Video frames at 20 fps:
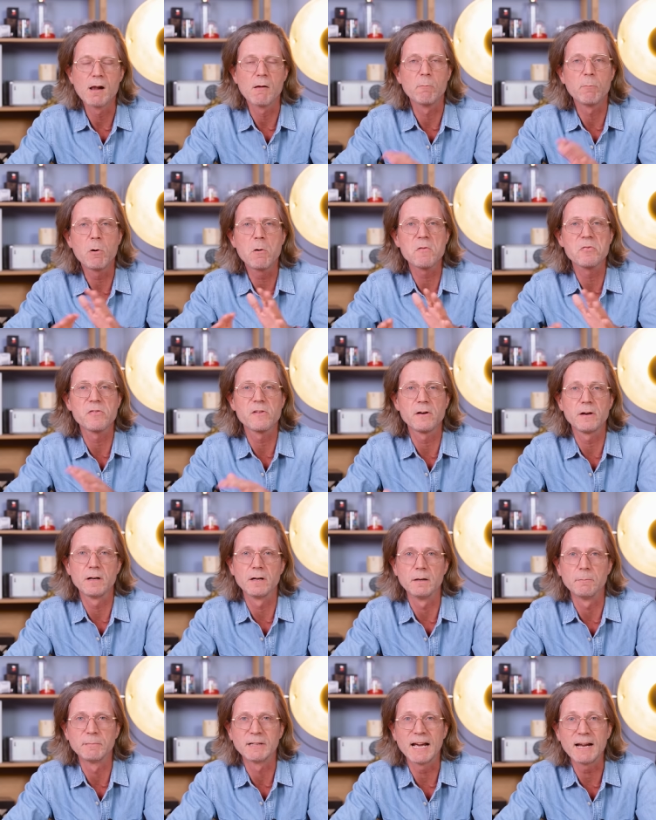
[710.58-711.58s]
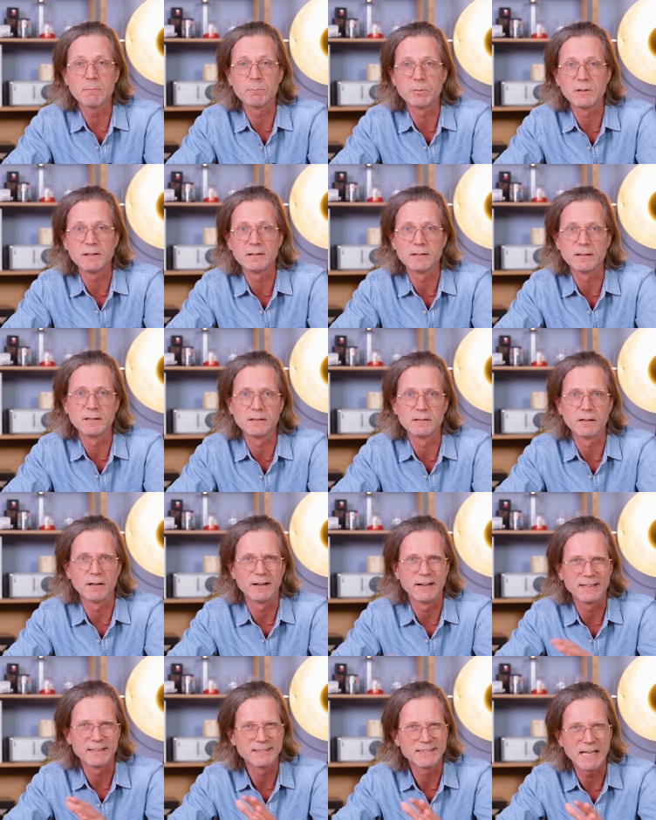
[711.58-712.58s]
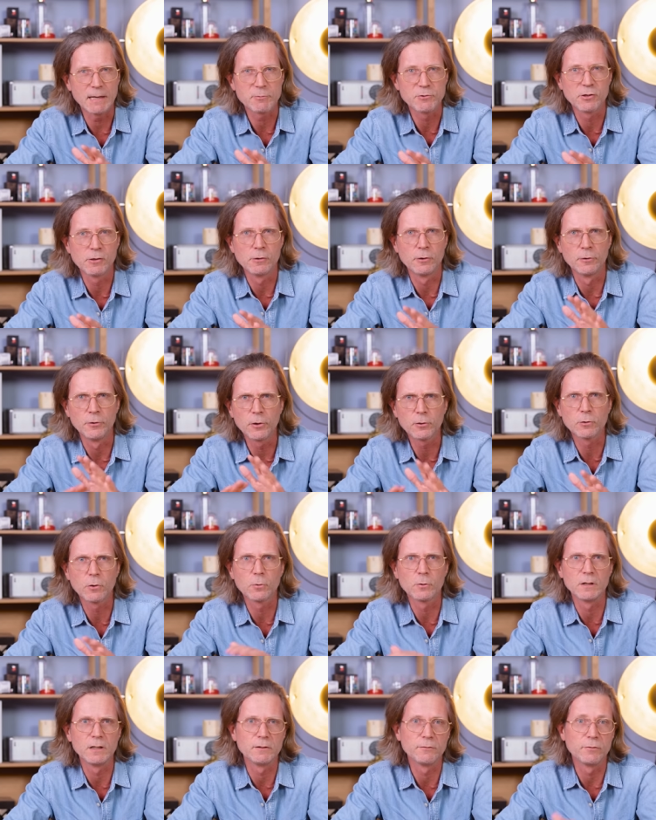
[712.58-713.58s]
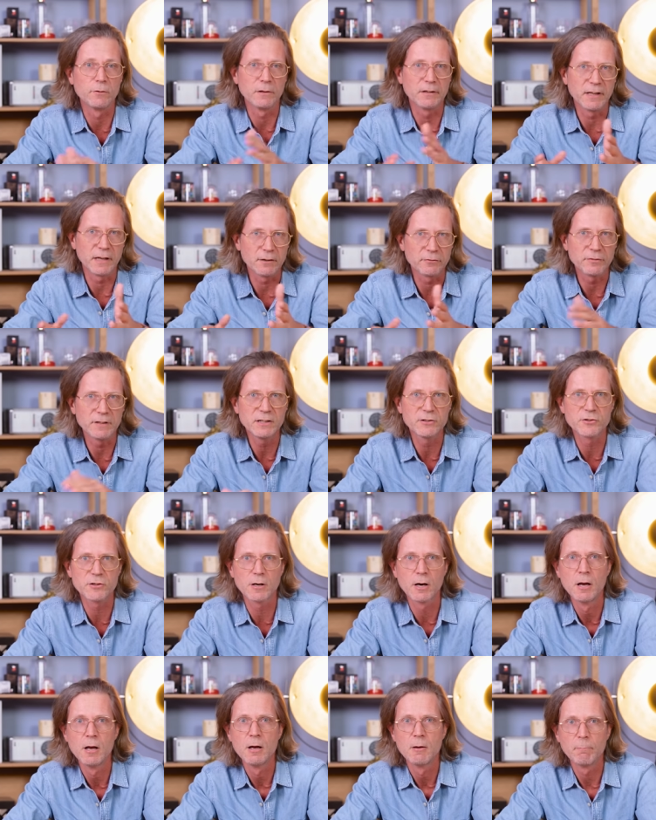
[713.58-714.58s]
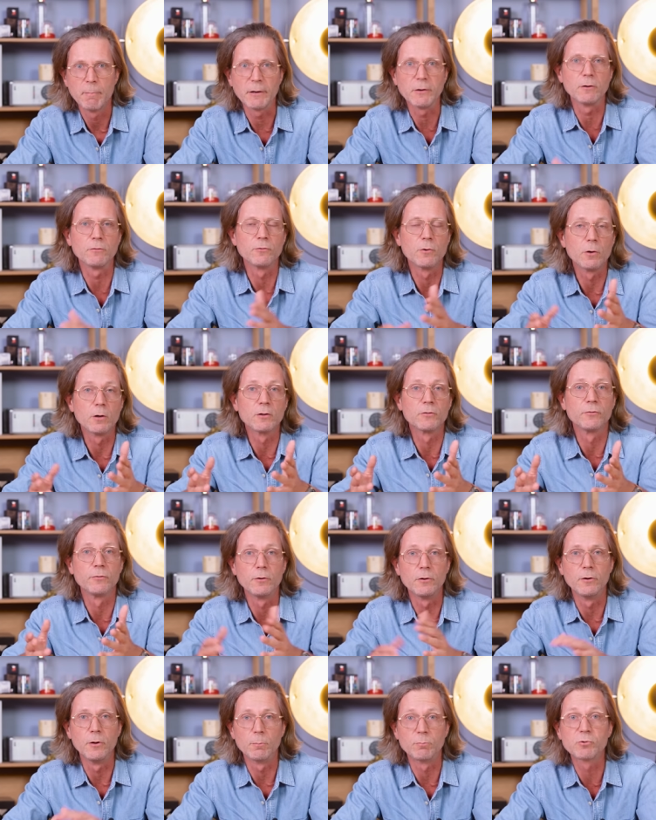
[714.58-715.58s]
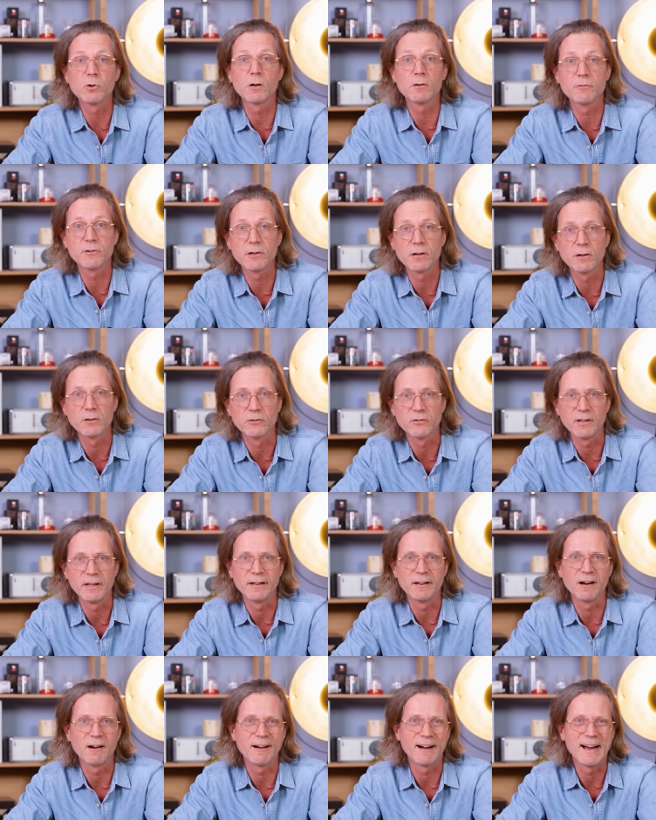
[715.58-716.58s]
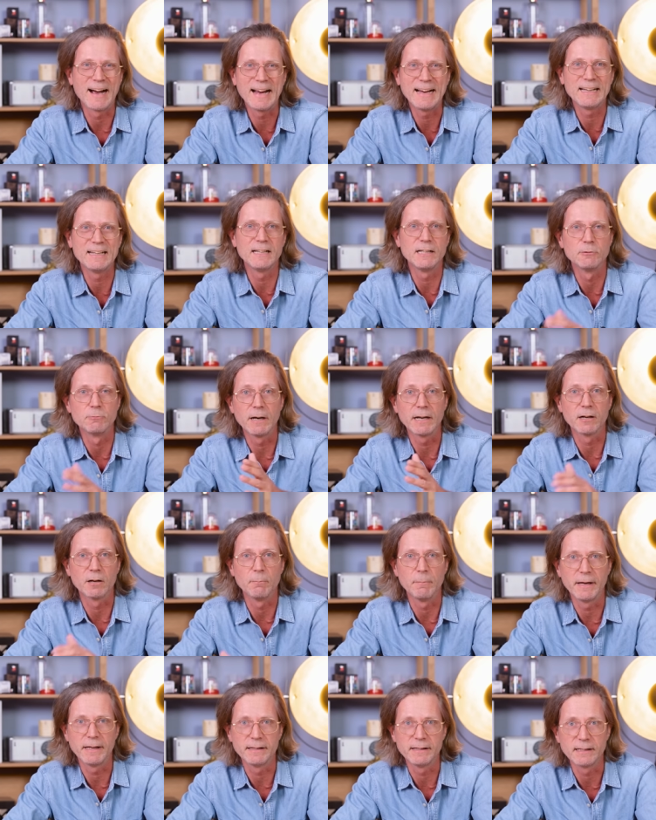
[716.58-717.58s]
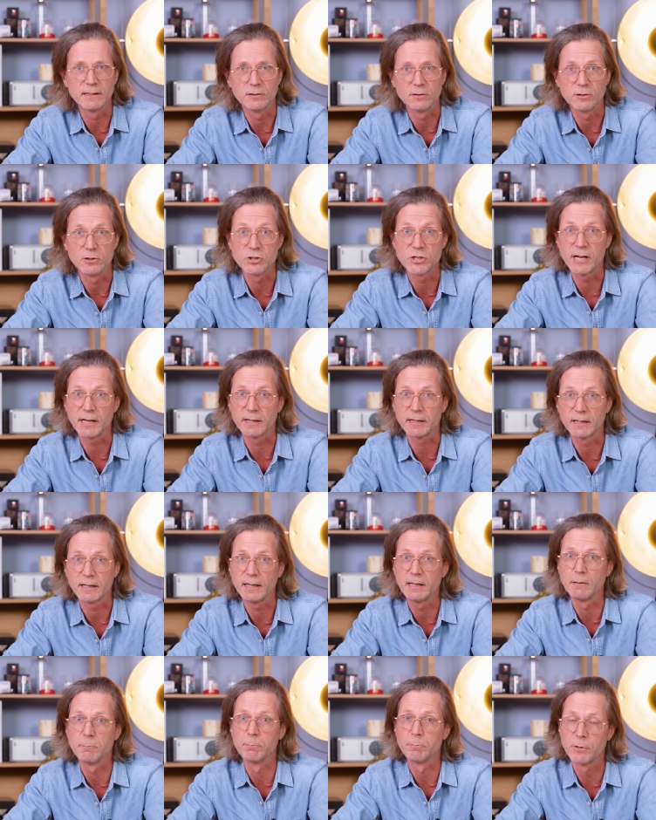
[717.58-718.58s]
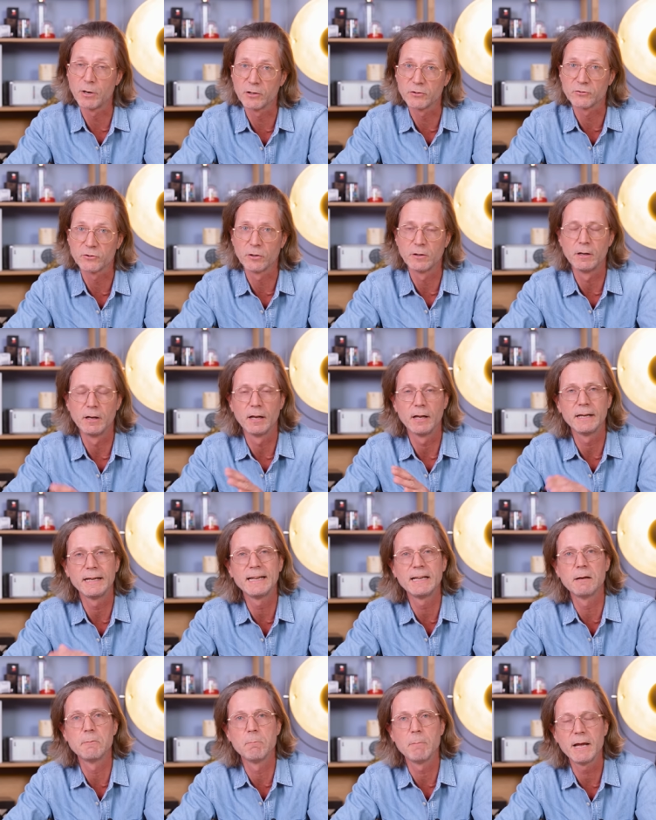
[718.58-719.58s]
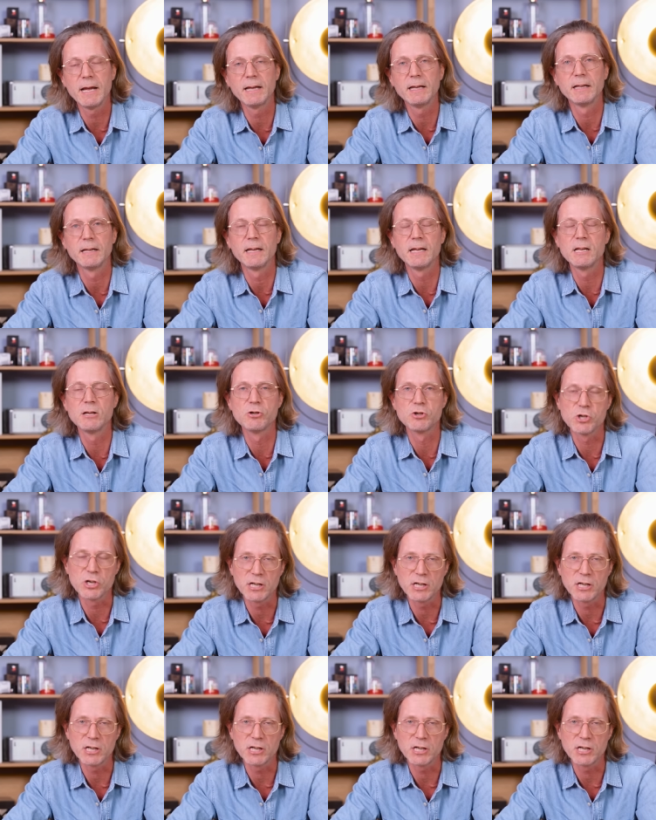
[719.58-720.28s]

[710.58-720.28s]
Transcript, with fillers: Well, both uh, timepieces are exceptional not only for their feature, but of course for the provenance and are highly recommended to check in person in May in